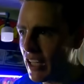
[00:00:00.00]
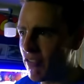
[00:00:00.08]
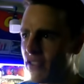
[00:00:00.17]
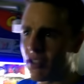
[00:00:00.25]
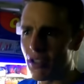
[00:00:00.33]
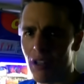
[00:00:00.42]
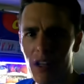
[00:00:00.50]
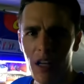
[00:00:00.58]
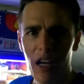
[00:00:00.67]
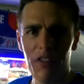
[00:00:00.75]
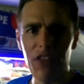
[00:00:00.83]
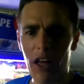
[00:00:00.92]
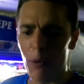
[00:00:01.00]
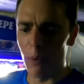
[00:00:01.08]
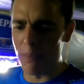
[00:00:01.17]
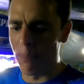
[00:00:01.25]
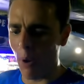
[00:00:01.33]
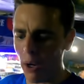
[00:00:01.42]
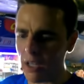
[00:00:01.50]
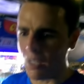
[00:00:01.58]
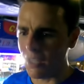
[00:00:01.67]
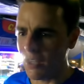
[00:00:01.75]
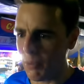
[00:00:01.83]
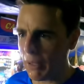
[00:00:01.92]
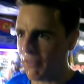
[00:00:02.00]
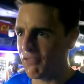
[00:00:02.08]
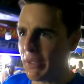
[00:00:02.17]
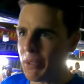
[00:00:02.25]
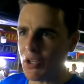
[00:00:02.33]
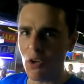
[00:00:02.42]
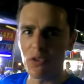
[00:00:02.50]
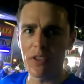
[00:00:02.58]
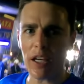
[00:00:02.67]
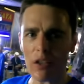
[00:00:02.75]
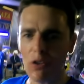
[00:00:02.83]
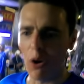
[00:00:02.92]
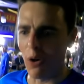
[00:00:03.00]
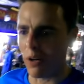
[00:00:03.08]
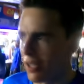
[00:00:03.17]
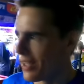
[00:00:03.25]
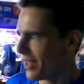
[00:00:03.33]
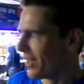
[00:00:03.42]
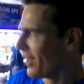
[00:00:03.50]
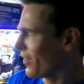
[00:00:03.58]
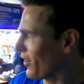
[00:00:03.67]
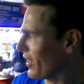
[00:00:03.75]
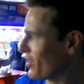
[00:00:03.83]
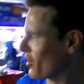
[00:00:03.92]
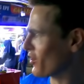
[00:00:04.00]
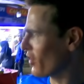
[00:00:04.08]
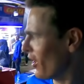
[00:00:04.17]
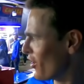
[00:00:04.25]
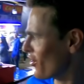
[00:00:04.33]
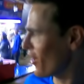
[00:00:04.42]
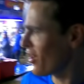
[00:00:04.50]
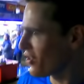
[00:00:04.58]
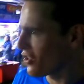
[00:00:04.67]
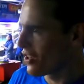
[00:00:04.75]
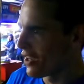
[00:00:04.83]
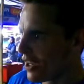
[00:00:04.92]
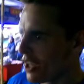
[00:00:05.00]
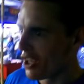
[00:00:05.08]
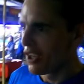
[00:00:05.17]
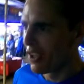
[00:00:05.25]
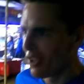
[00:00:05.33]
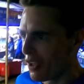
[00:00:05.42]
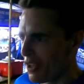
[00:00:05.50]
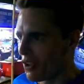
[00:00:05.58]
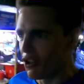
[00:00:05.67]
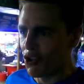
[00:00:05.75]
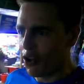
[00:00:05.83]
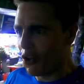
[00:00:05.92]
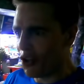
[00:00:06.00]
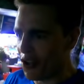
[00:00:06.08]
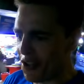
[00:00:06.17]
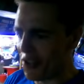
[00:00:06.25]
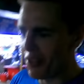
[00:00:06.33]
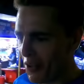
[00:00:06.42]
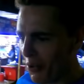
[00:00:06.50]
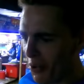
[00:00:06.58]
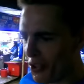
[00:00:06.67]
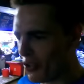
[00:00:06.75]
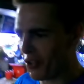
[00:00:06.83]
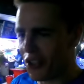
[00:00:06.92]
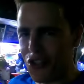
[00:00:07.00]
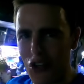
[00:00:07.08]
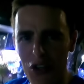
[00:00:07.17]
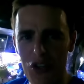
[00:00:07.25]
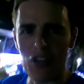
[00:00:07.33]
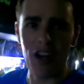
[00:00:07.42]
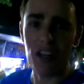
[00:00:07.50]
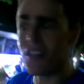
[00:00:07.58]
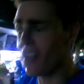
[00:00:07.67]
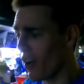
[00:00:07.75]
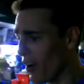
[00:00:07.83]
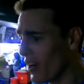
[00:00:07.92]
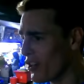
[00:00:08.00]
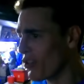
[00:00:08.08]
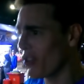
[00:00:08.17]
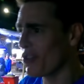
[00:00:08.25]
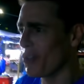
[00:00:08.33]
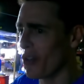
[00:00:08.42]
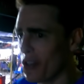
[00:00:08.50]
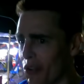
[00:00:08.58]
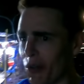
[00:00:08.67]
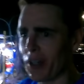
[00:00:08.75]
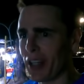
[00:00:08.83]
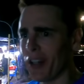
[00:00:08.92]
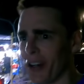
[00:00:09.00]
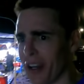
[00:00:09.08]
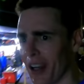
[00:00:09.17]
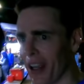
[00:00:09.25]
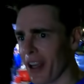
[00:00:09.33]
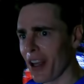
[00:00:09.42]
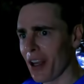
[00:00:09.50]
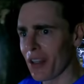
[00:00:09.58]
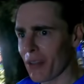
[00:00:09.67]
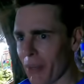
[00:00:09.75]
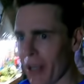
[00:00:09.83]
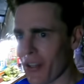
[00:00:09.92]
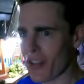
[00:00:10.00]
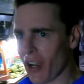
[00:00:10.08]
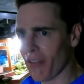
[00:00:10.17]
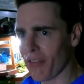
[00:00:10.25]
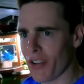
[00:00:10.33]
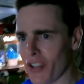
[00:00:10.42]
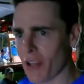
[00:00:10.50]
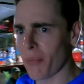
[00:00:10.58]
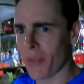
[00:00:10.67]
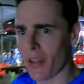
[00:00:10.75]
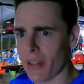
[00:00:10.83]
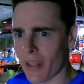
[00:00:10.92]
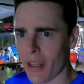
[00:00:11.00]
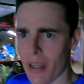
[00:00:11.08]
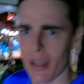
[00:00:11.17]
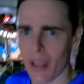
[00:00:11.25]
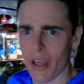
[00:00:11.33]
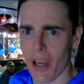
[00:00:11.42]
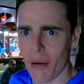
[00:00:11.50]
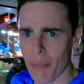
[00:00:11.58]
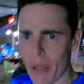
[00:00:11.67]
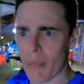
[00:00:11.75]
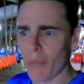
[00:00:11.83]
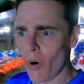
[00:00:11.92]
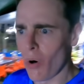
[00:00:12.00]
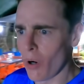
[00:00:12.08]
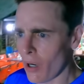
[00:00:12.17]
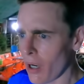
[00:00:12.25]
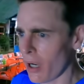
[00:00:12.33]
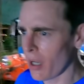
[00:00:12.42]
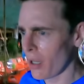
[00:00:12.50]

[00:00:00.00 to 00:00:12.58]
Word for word: Even if that wee boy that went famous on TikTok thinks it's delicious, the juice. Oh, it's got the juice, has it? Alright, it's got the juice, don't care. Your man's up for something a bit more